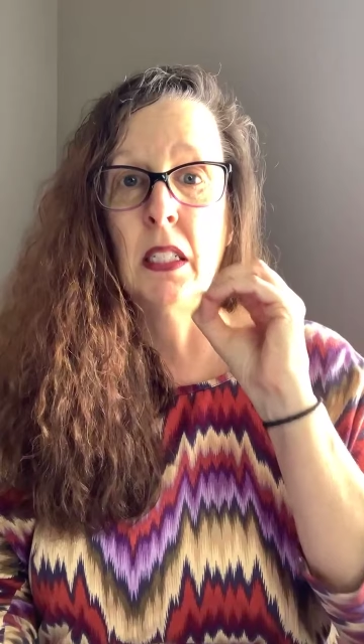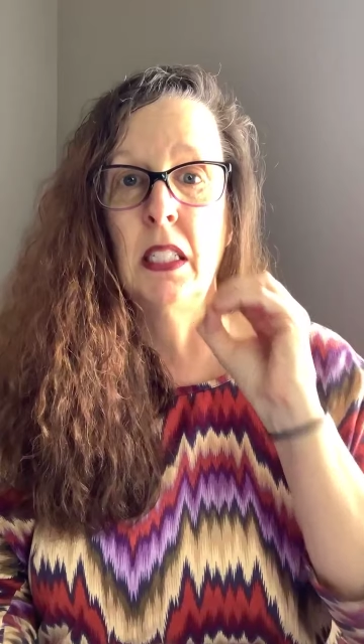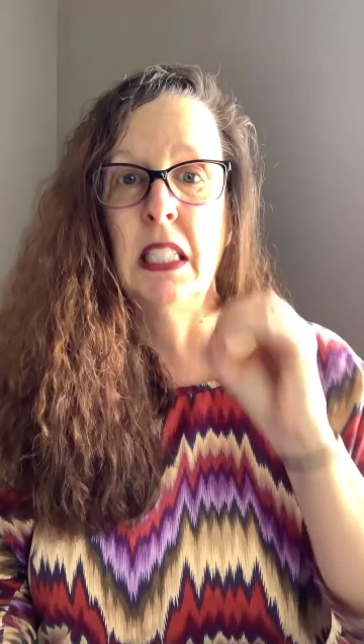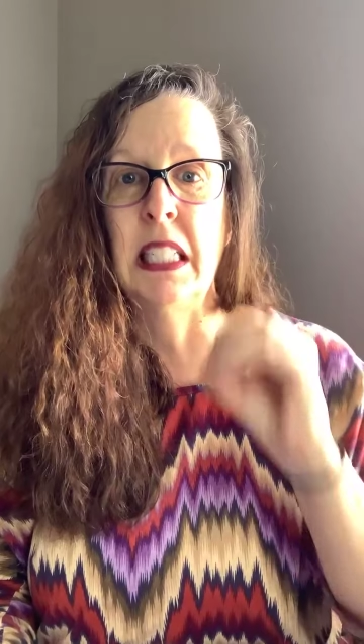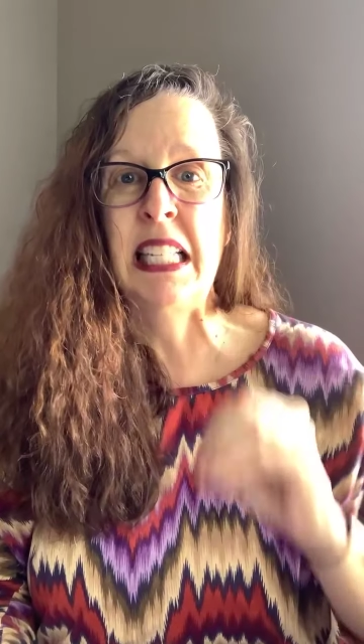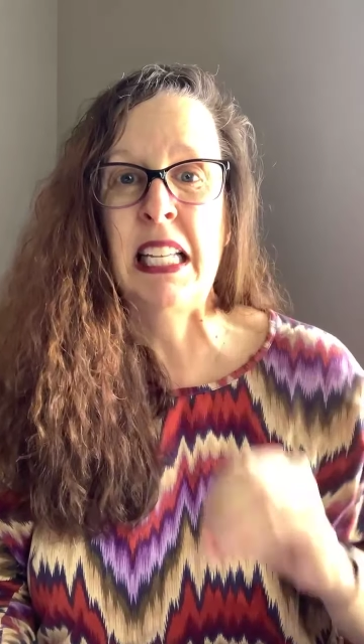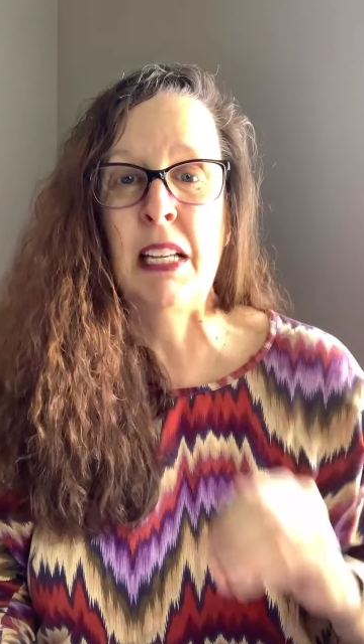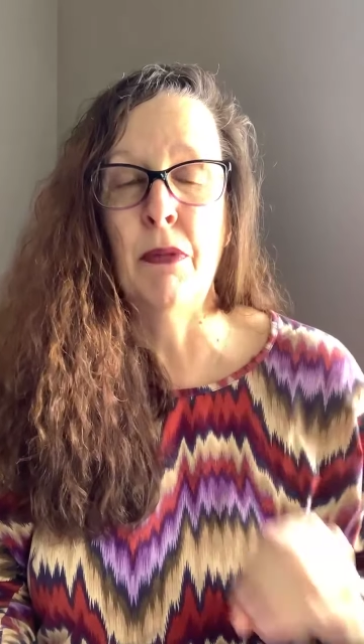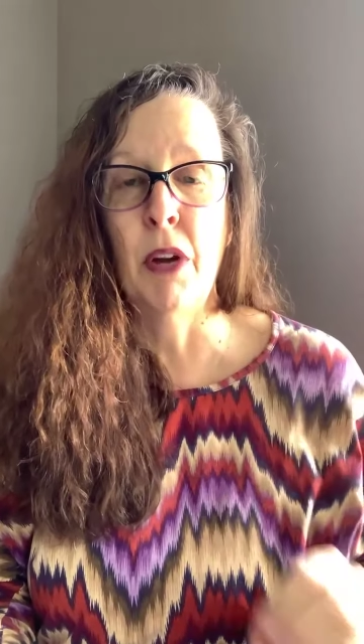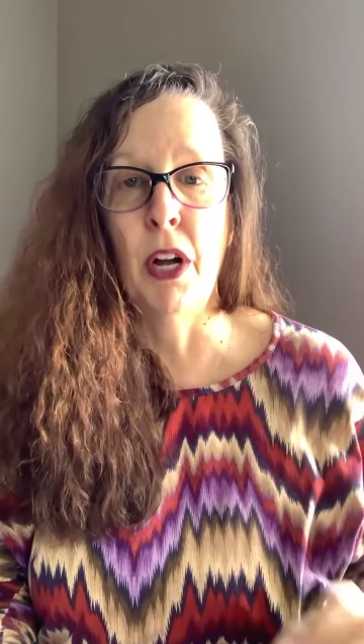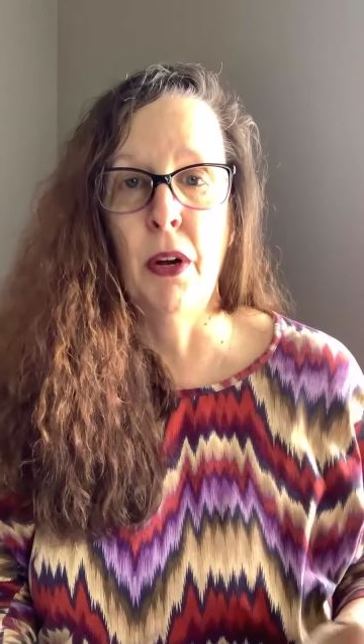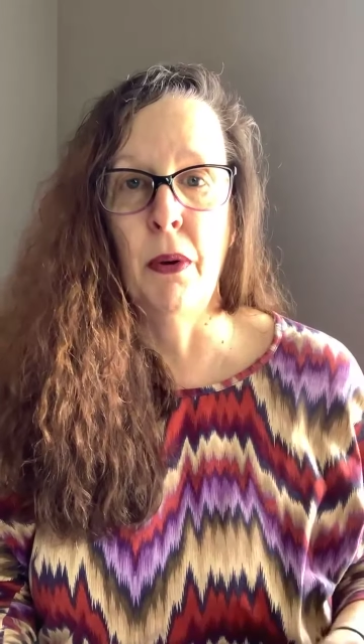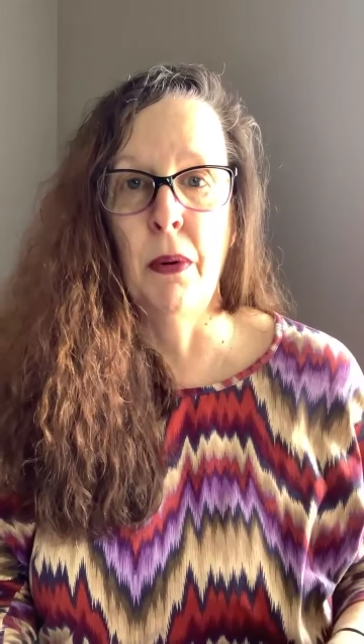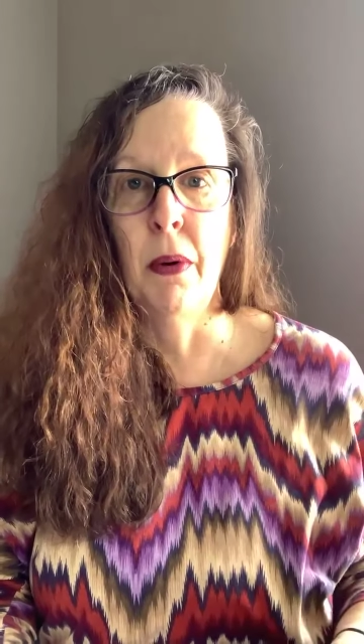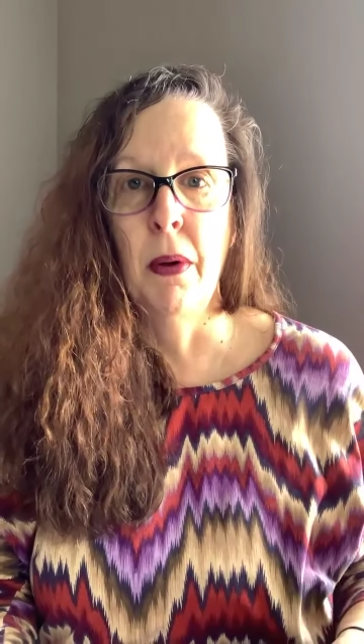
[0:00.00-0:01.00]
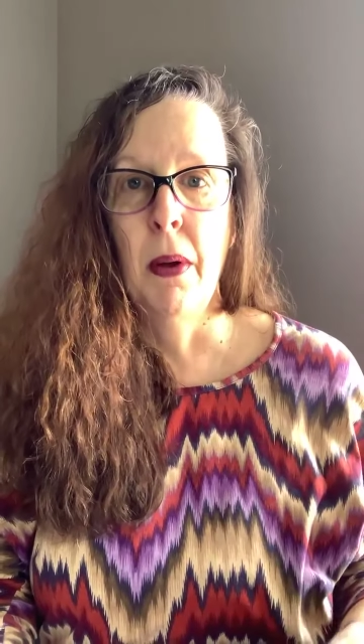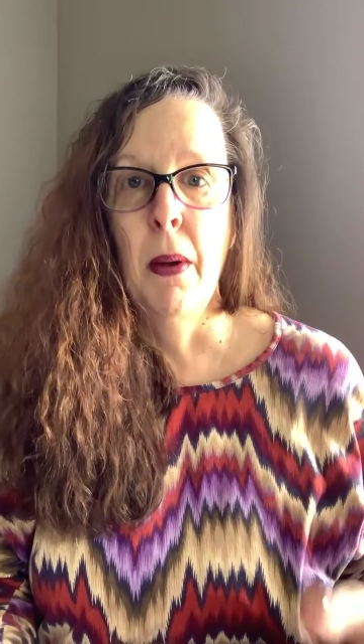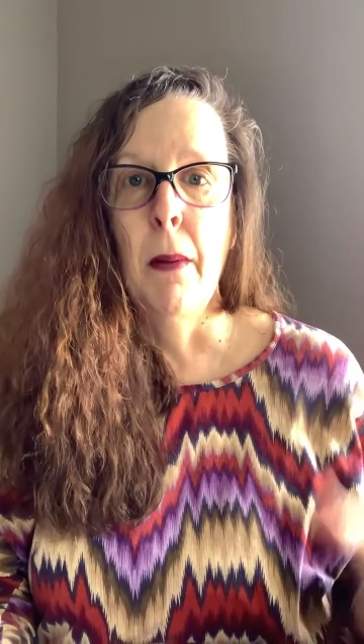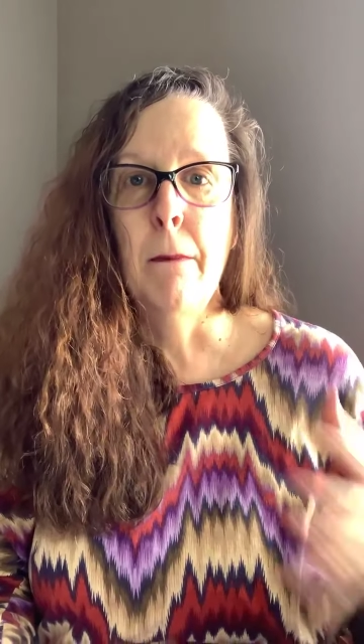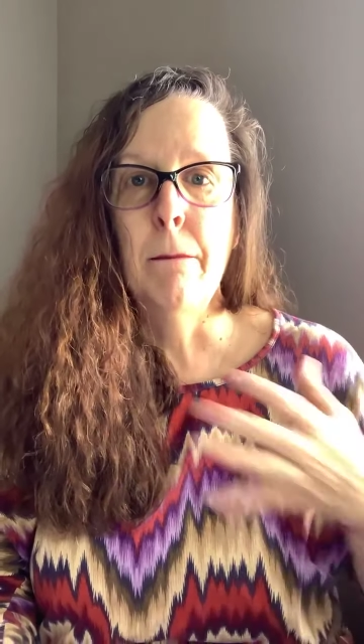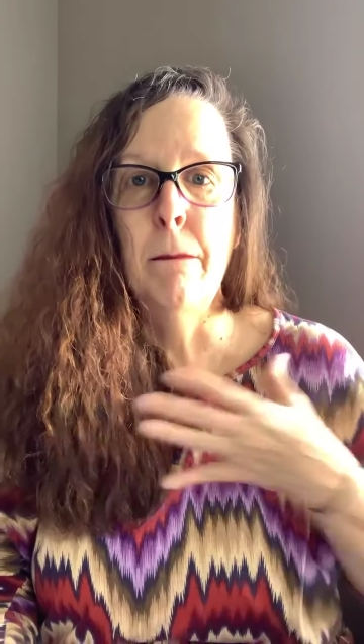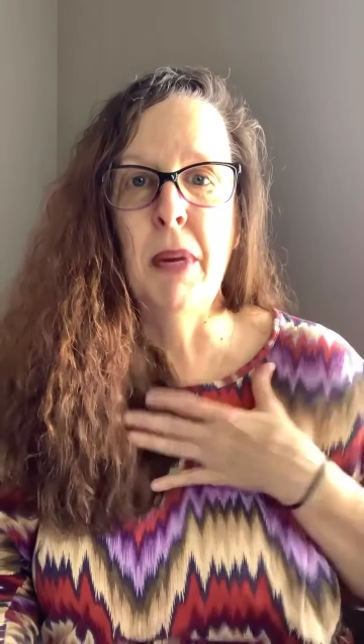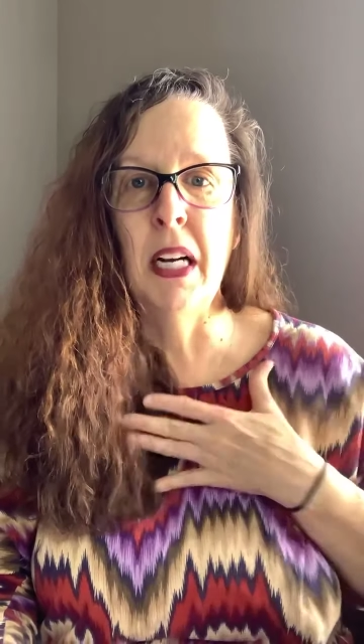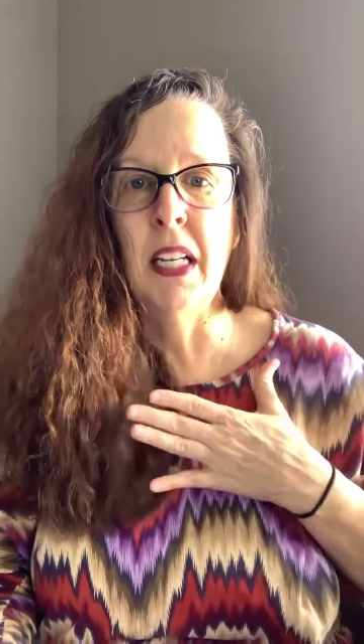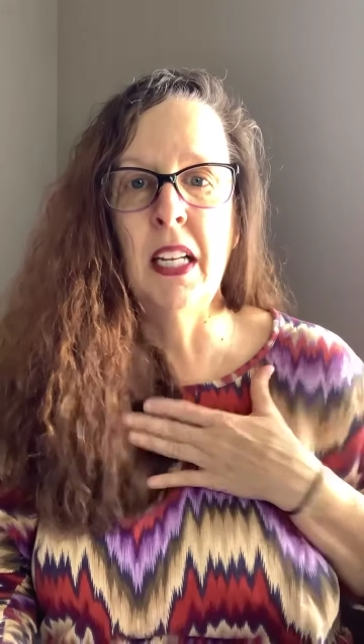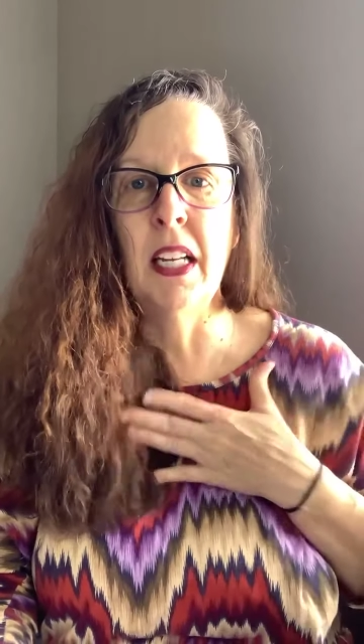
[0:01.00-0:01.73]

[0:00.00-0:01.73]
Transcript: Zero. But